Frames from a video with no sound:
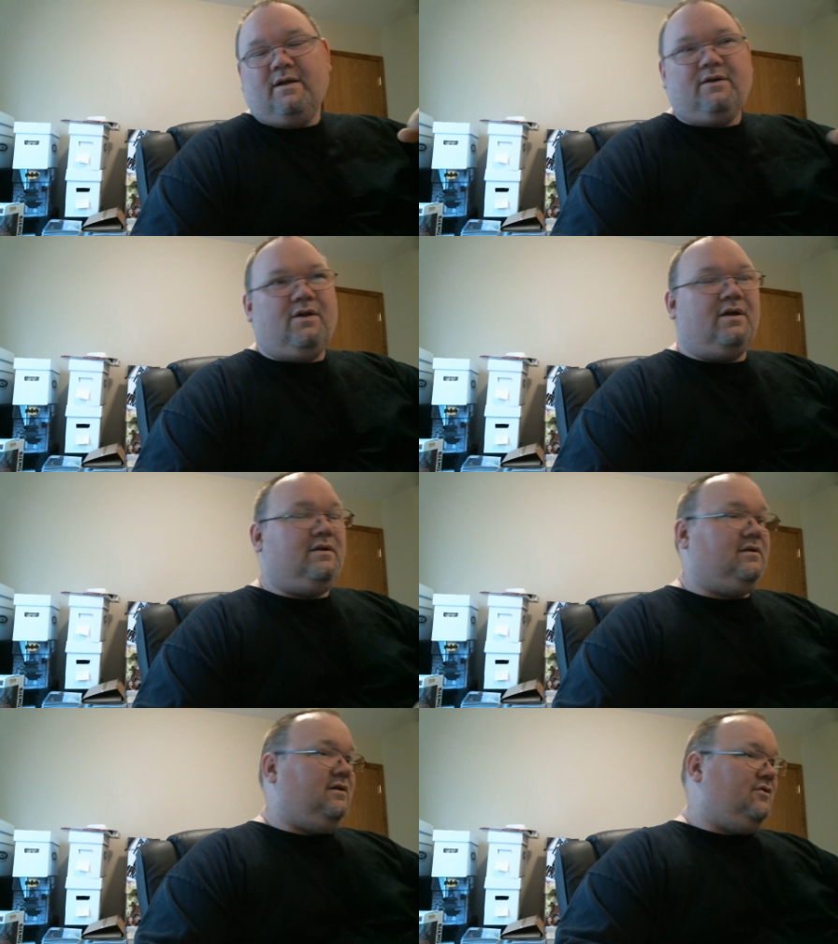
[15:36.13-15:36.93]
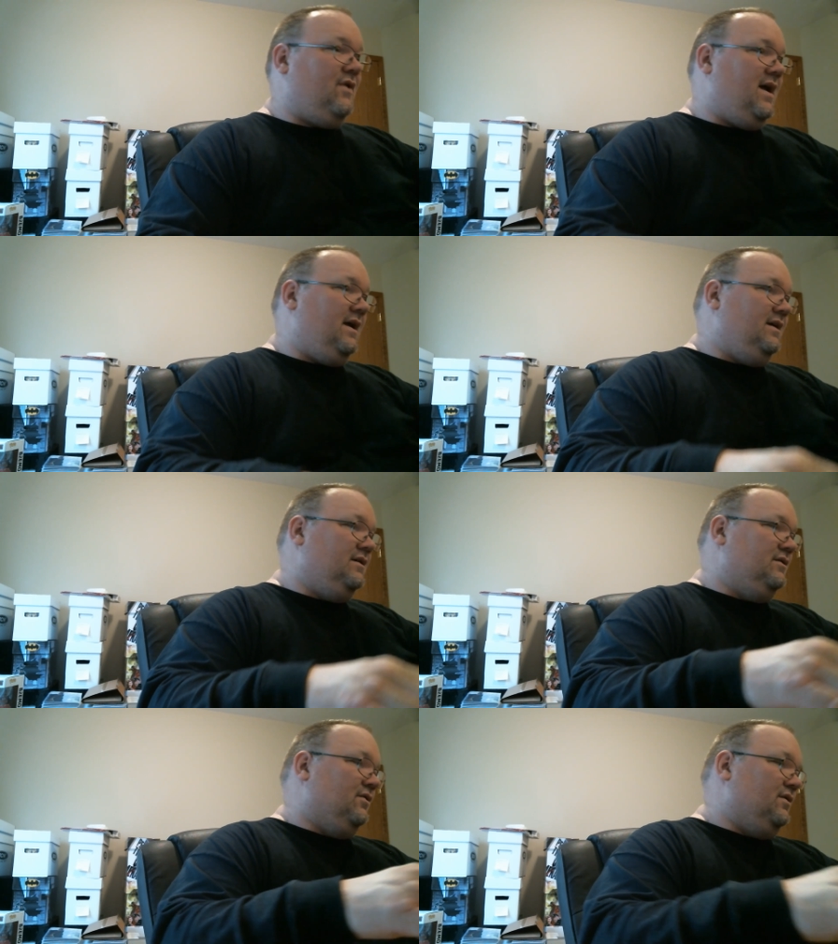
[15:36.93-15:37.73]
Dungeons and
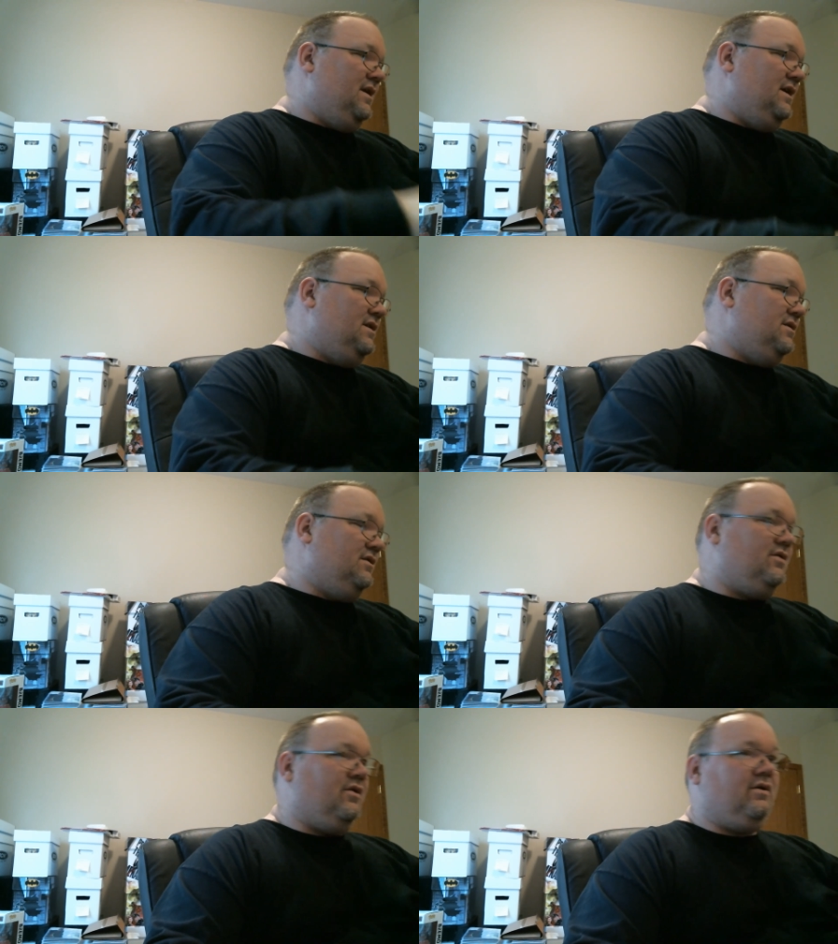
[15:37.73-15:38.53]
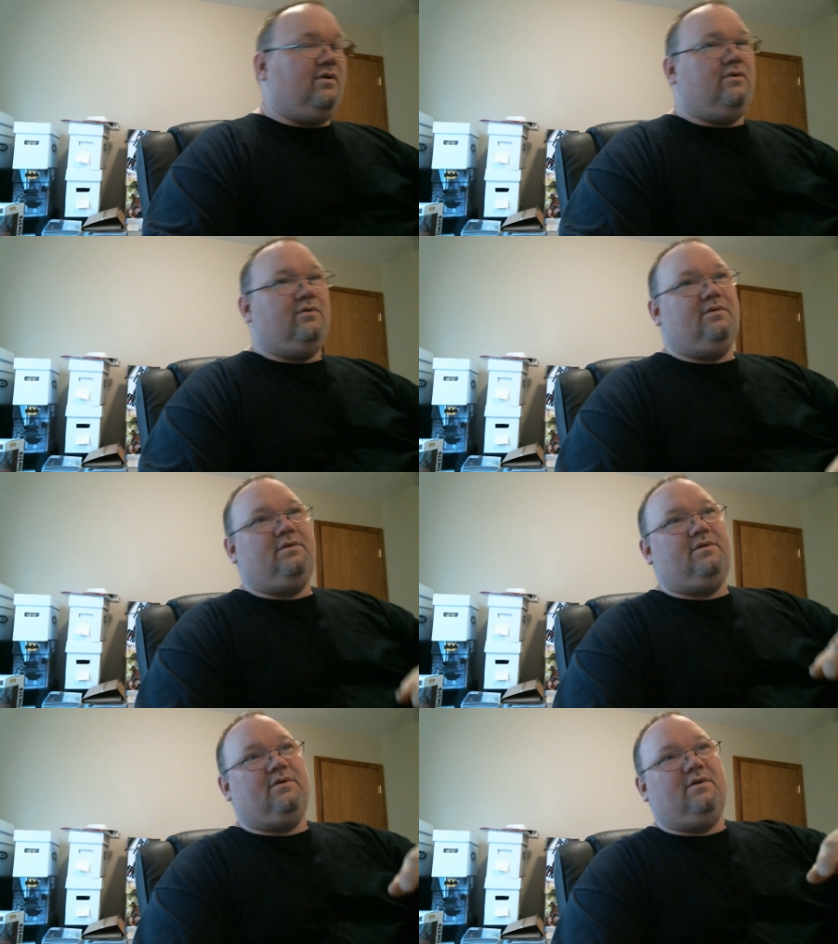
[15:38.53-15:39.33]
Dragons or Ninja
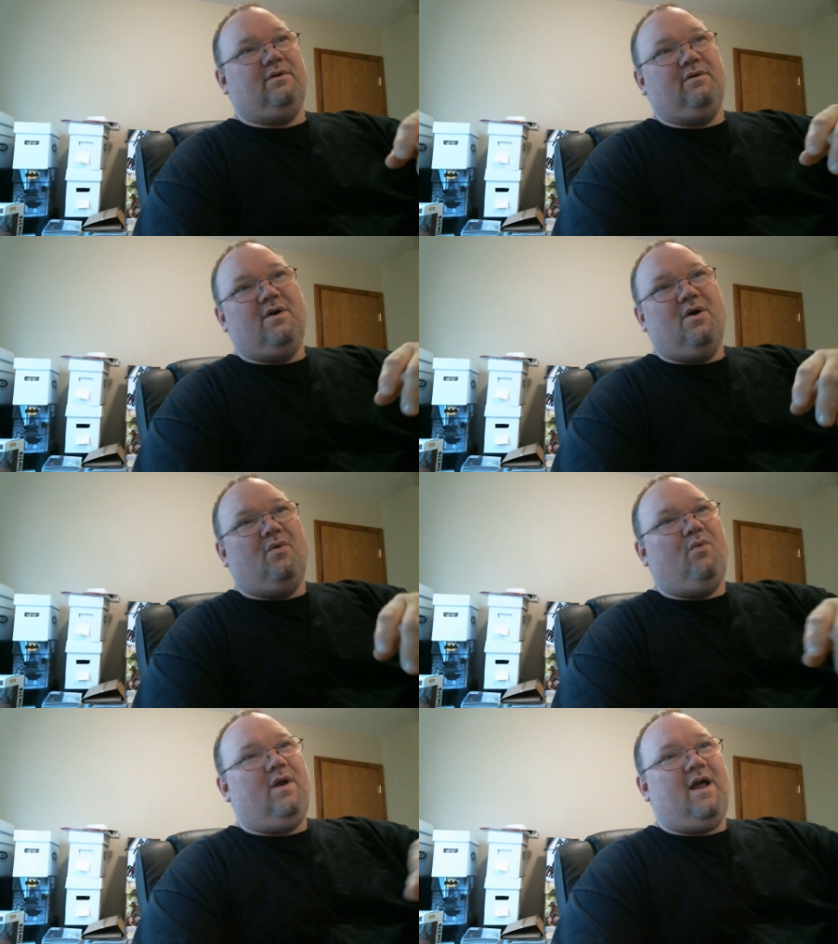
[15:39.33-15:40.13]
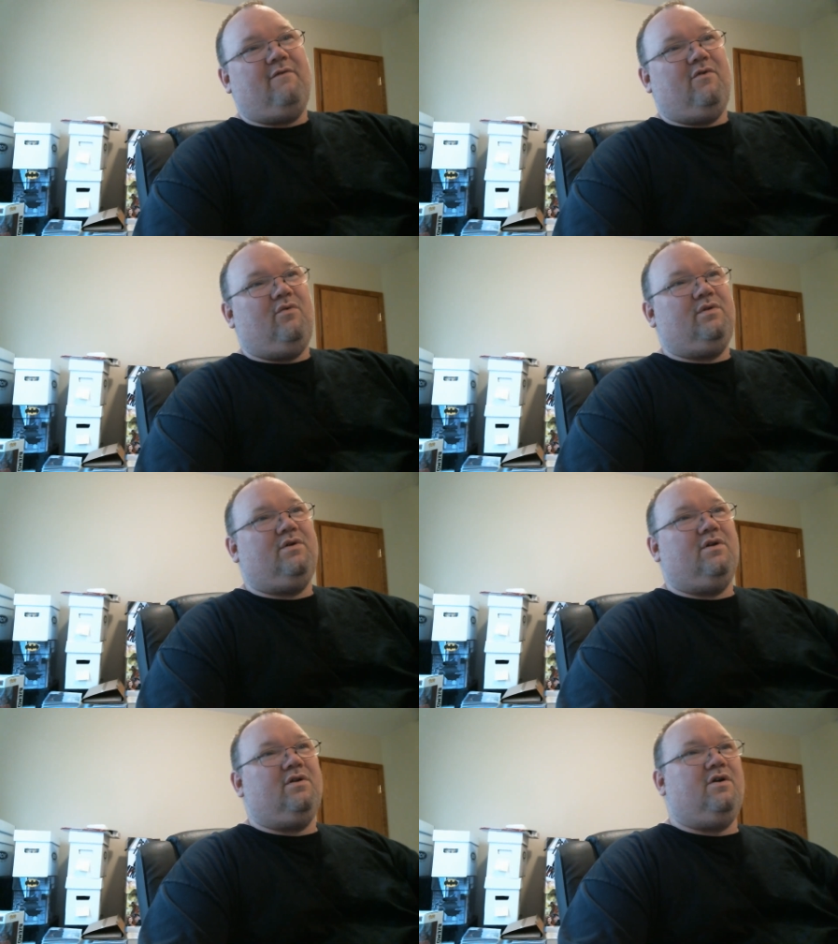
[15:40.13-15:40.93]
Turtles or whatever was
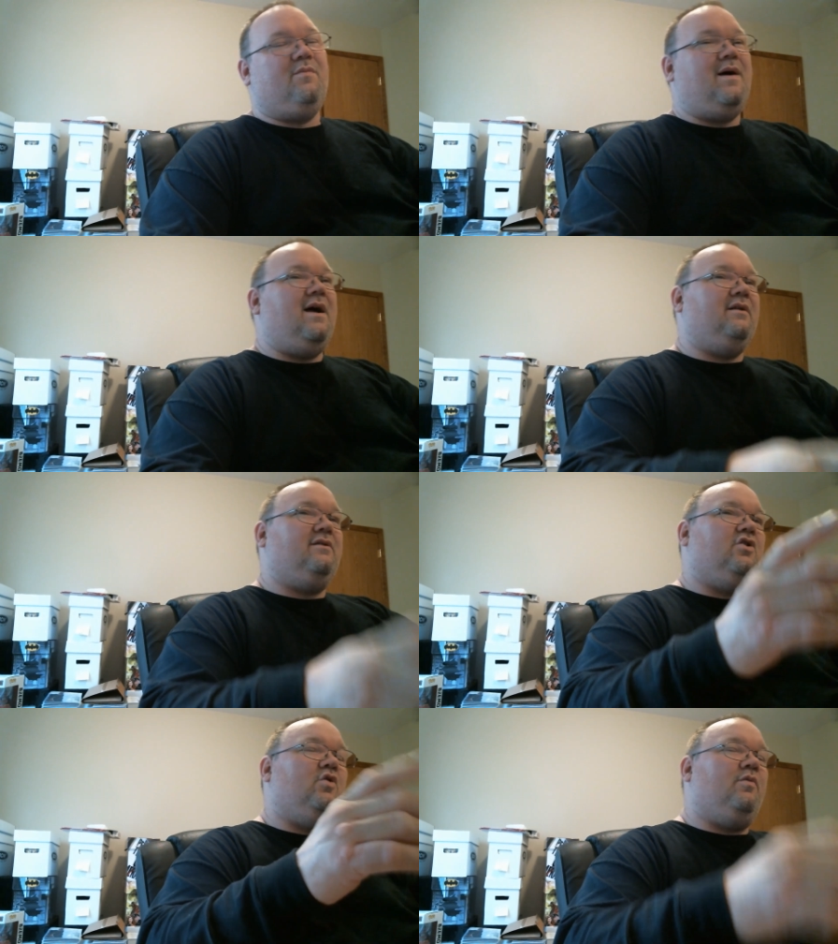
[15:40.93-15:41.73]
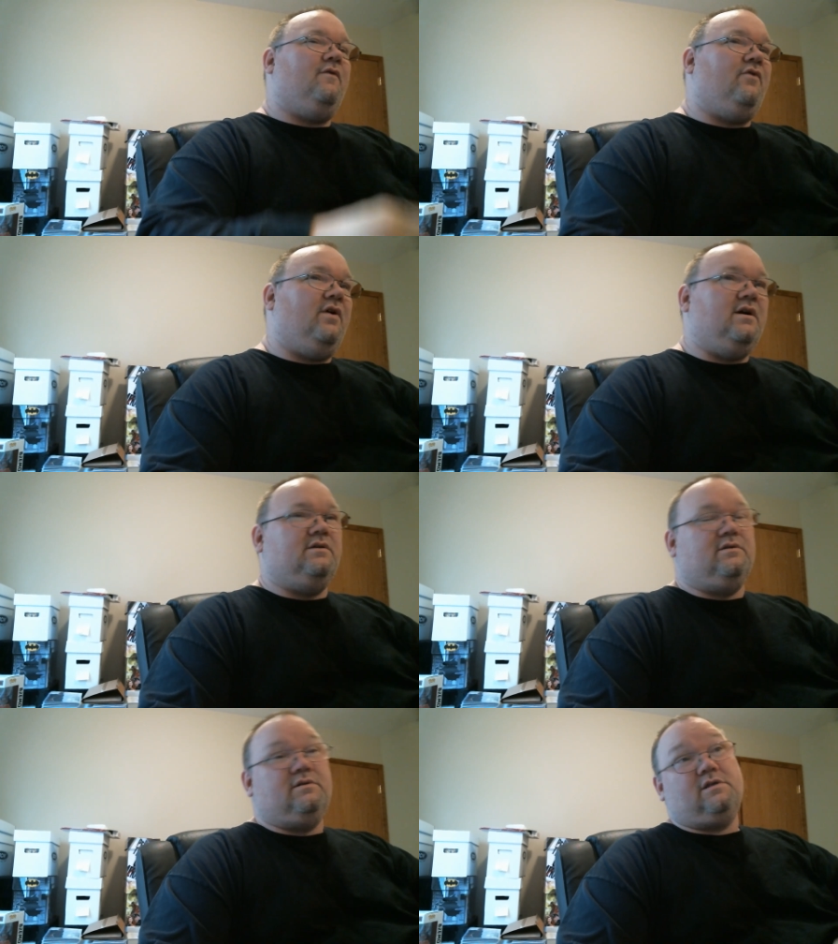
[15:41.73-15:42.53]
going to come on, Super
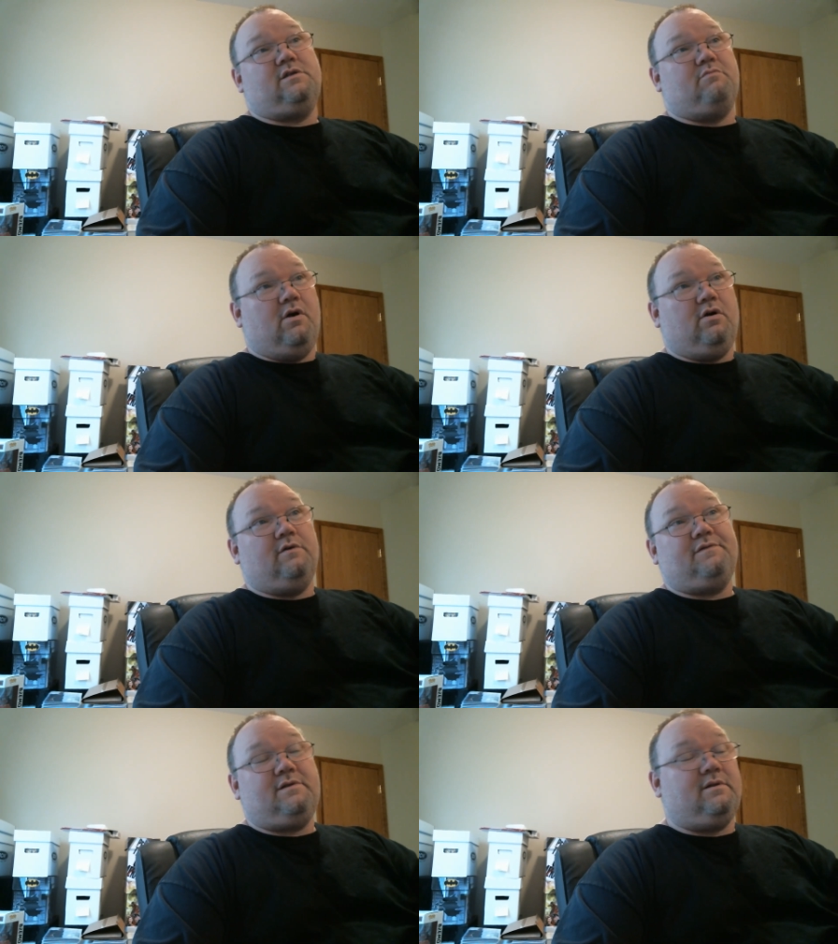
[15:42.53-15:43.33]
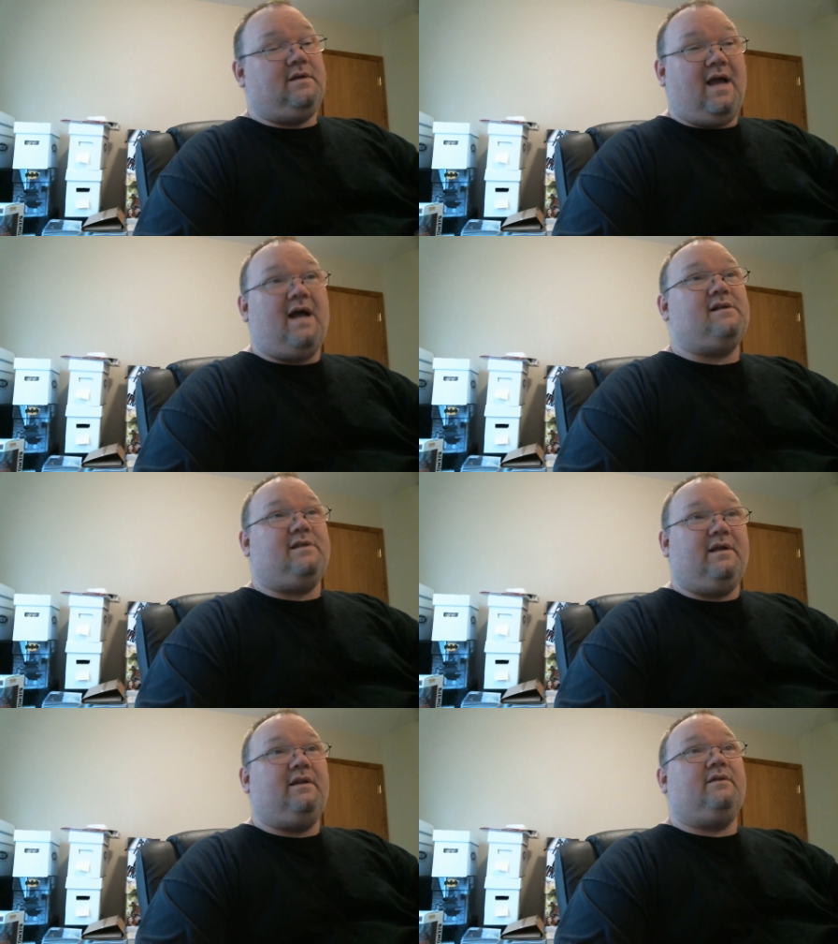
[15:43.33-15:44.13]
Friends, the Smurfs. Yeah, I
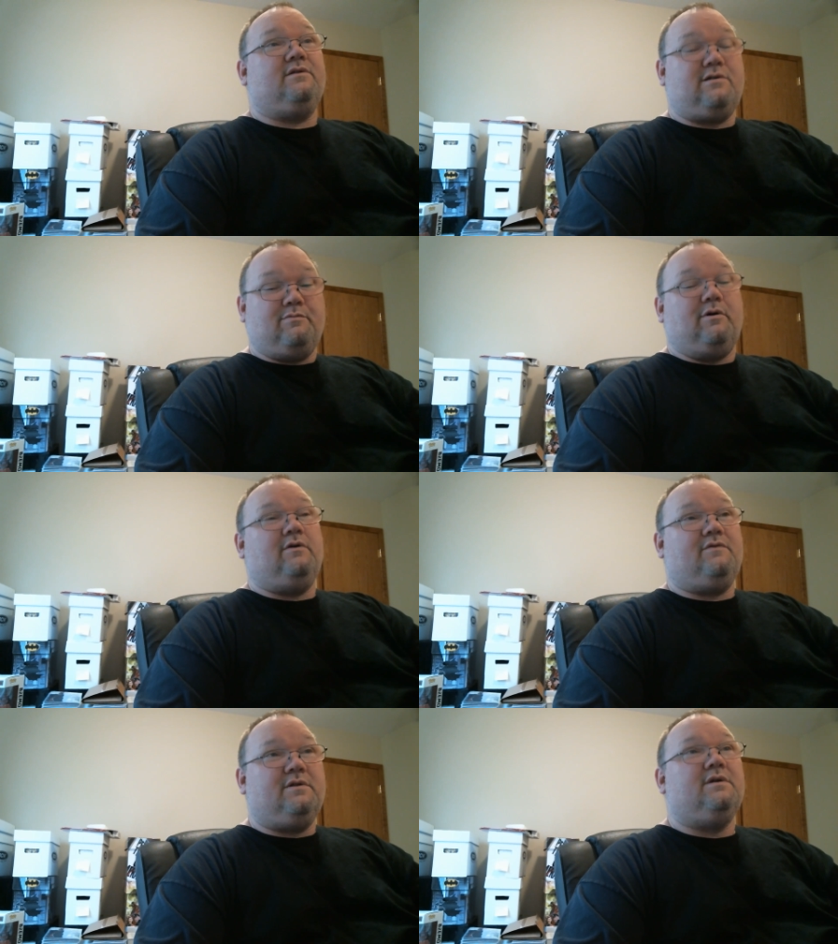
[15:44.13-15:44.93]
said it, the Smurfs.